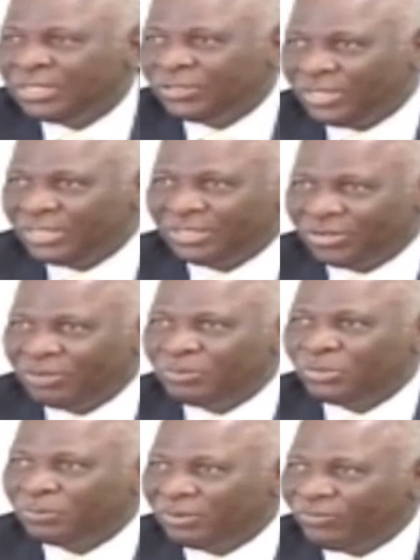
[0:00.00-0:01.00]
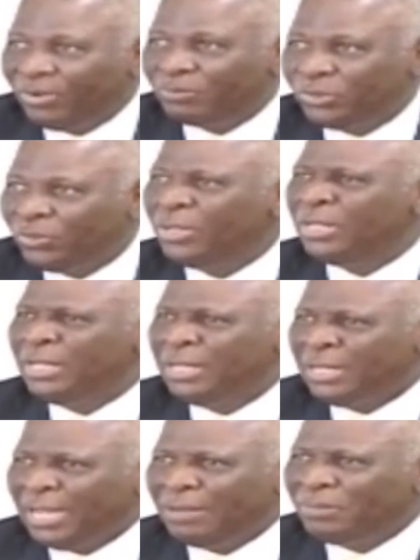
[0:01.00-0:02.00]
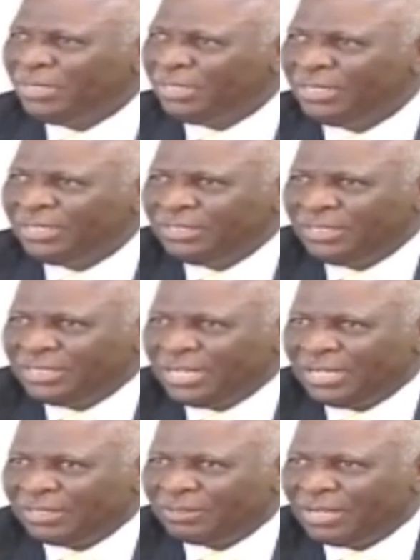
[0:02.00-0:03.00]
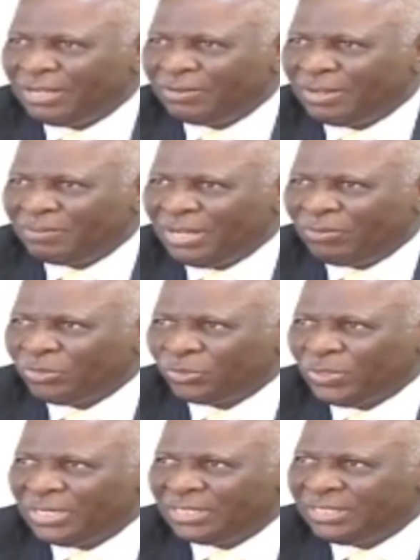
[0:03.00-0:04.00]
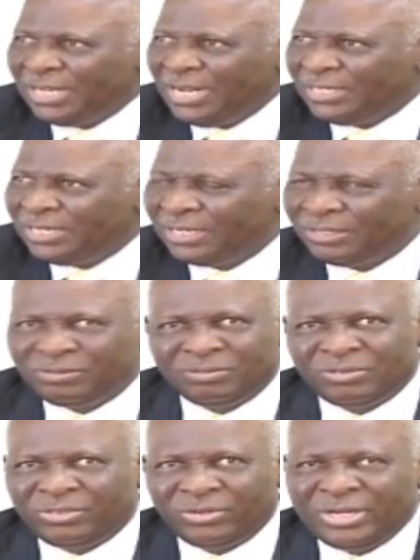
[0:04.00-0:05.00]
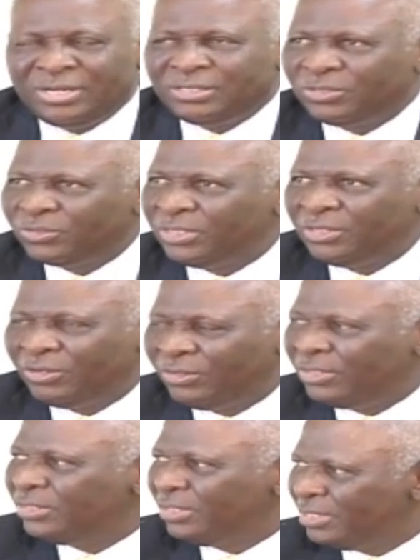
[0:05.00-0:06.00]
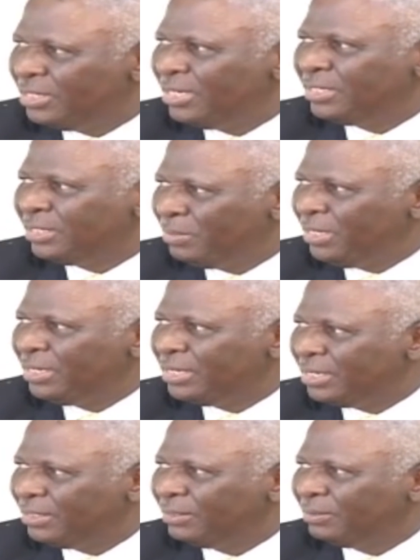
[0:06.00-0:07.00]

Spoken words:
So they're still coming to perform. So, I mean, these are, I was quite excited and thrilled to see all these things here in Jamaica.